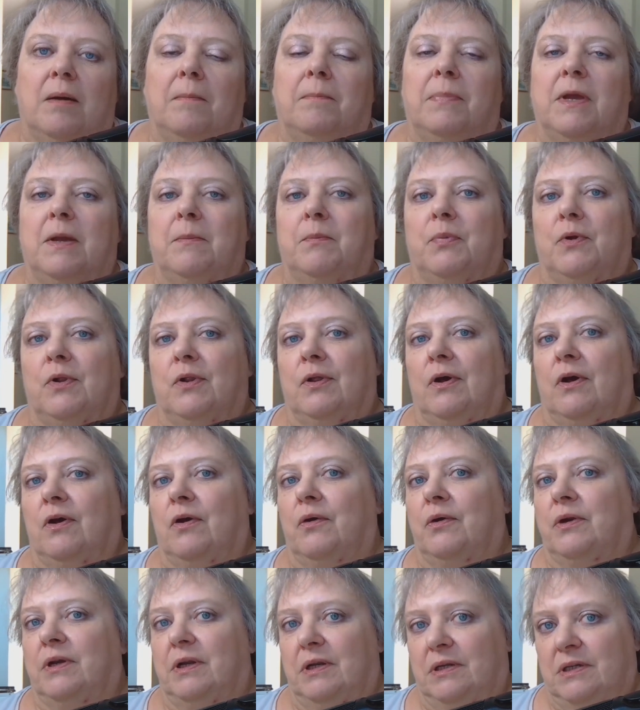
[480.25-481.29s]
people are
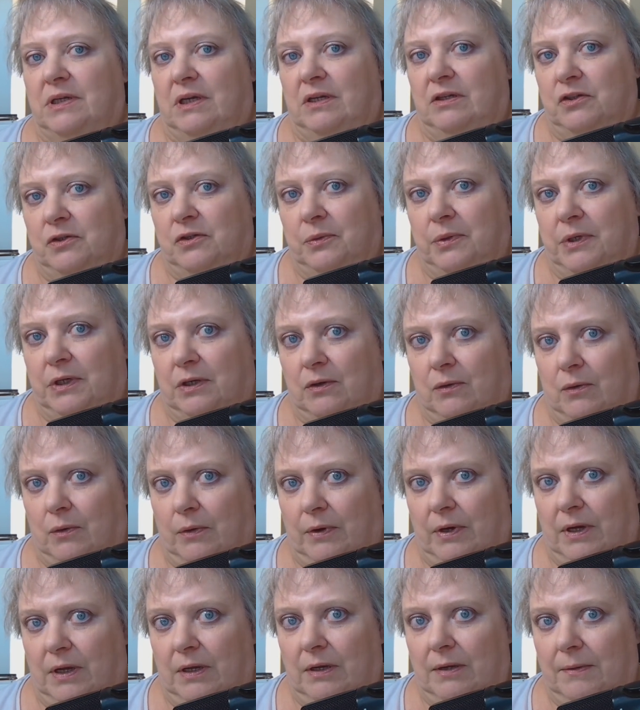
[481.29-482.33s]
going to tend to
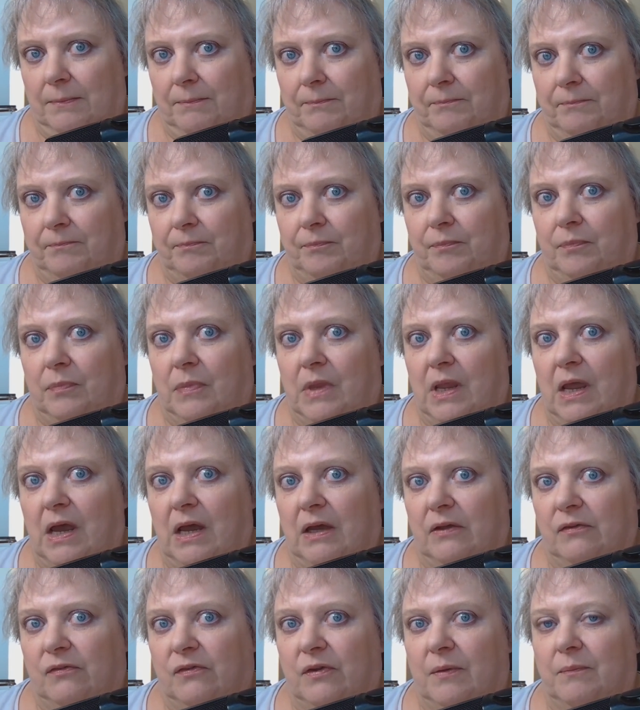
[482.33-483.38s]
ignore it
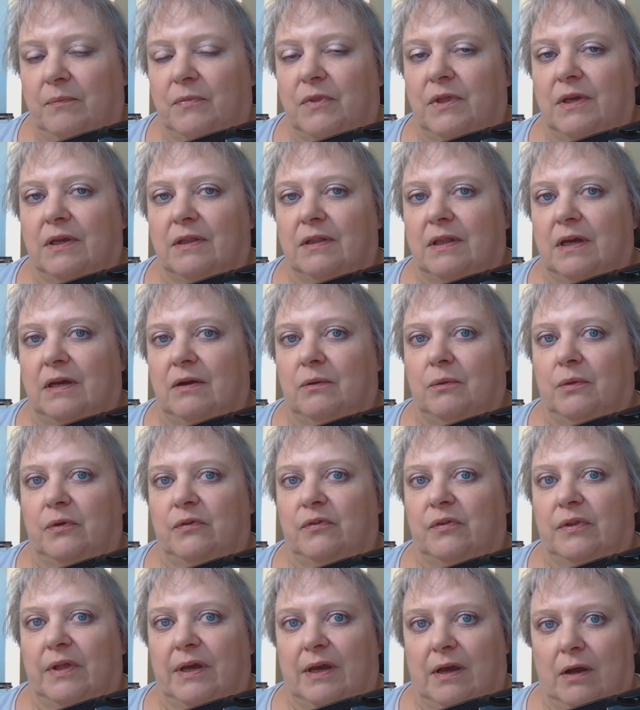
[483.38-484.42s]
as something that
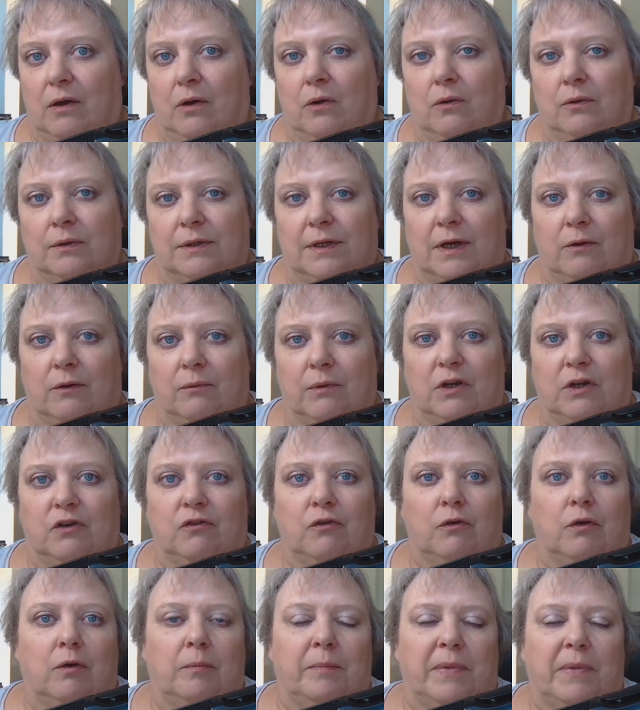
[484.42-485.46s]
was like a cold outreach
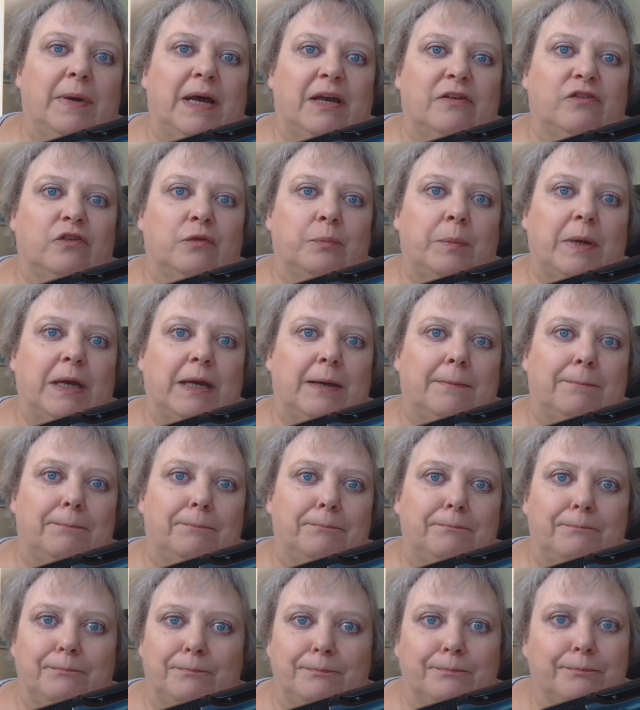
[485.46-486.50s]
or a mass spam
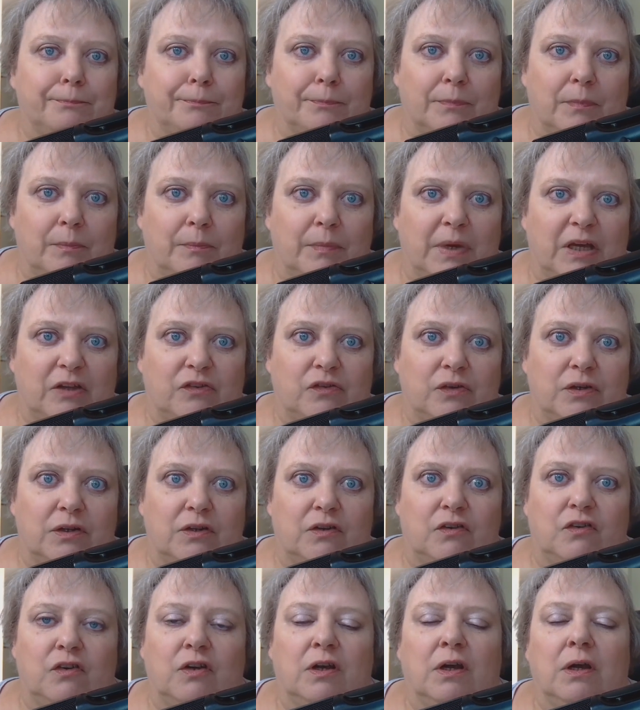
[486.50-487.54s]

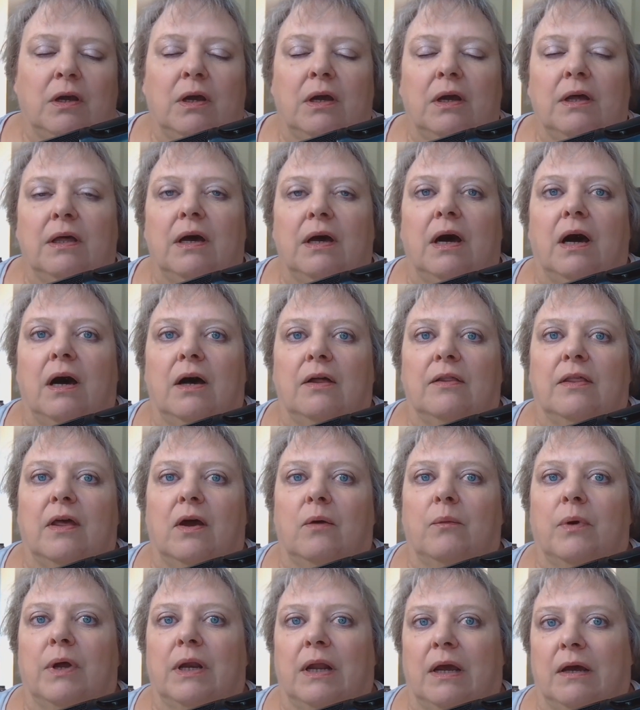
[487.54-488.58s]
message that
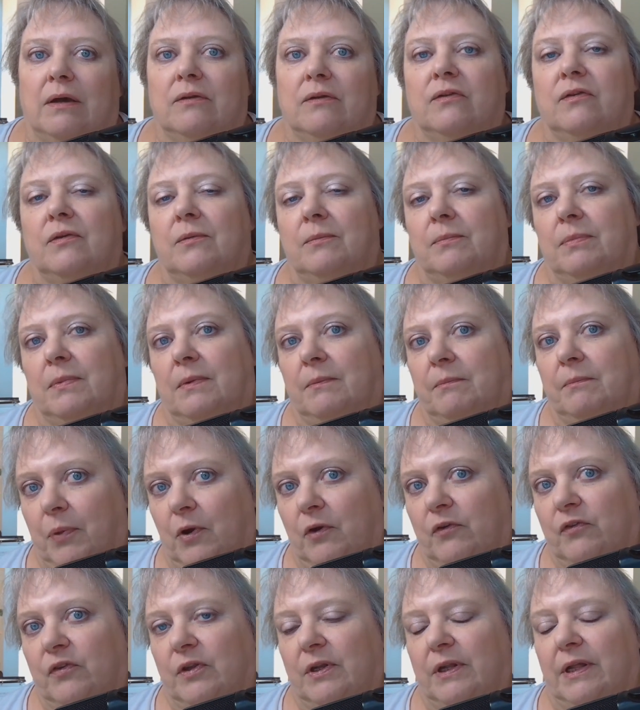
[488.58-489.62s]
went out. So you
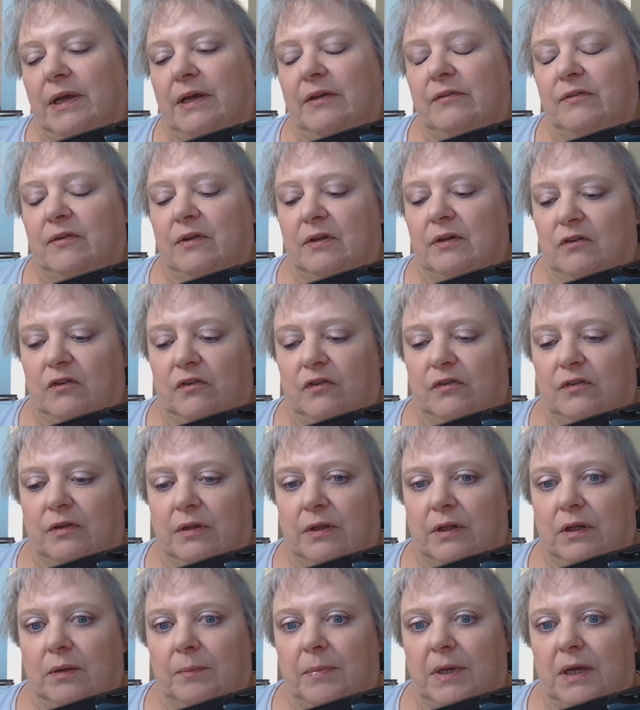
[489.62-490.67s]
personalize it just a
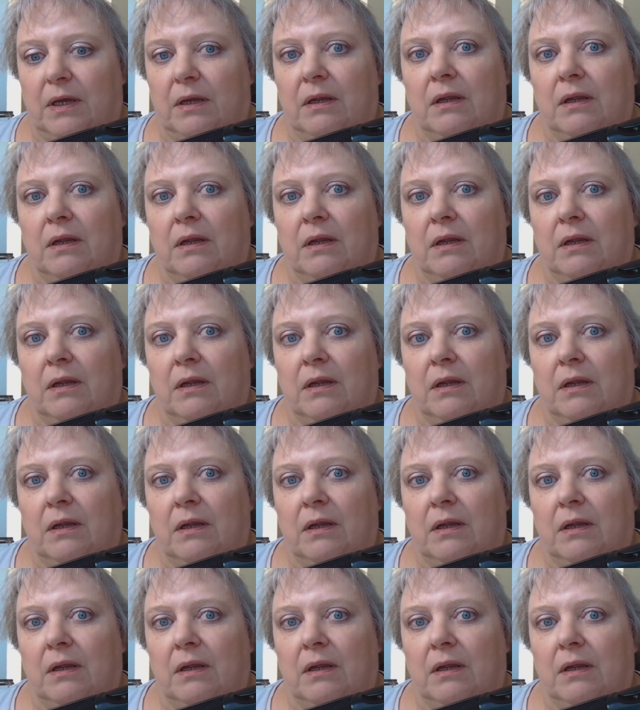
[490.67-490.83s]
little bit